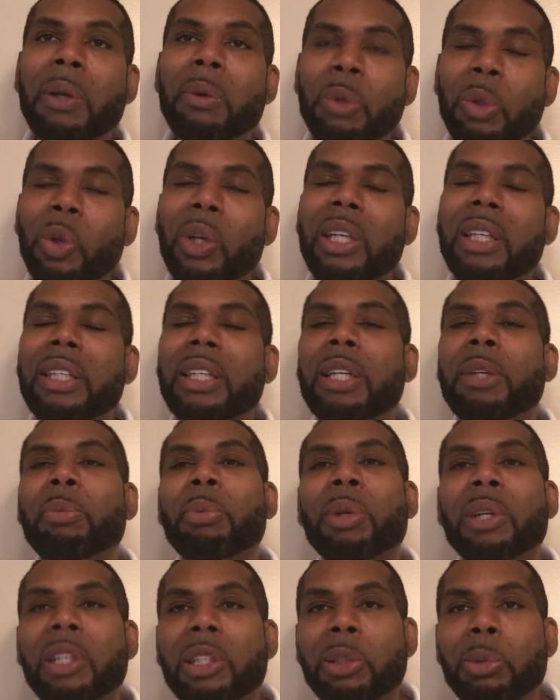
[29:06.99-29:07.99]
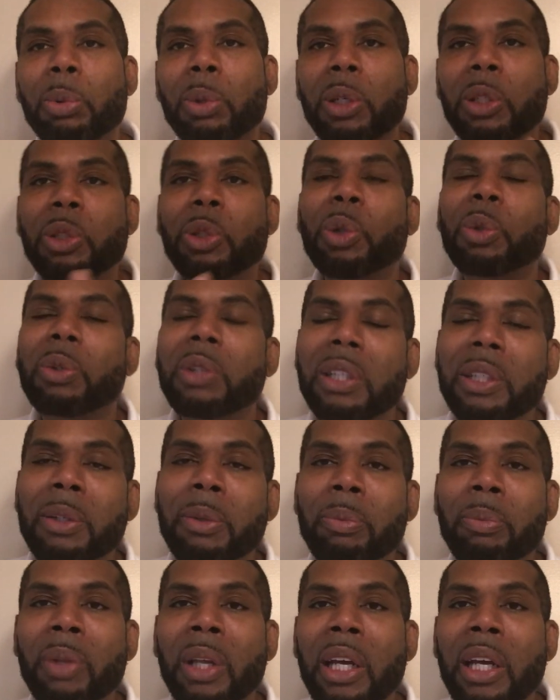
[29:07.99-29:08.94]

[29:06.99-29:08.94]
When you get deep in the spiritual realm,